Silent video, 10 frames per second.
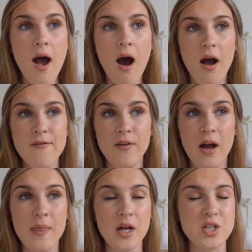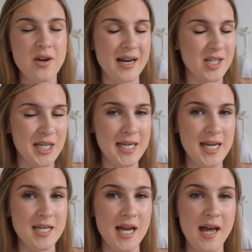I find that I don't actually
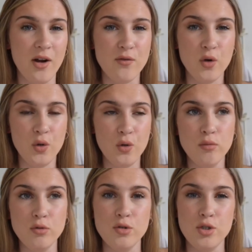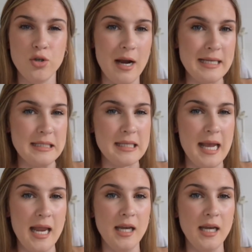need it and I've got normal to dry skin